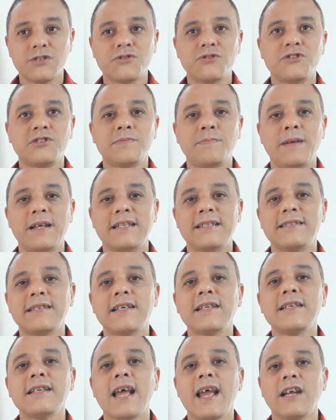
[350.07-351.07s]
to spend
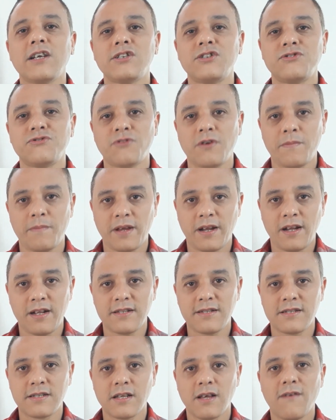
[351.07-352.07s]
10 extra
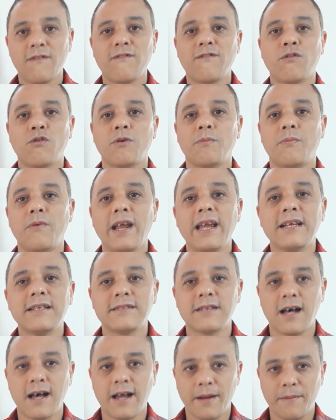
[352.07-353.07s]
minutes for break
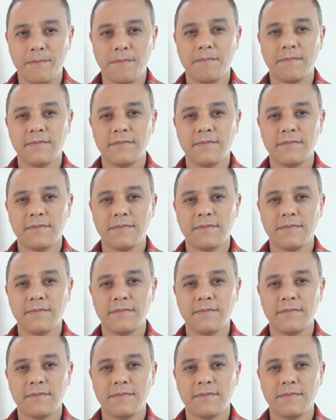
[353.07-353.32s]
time.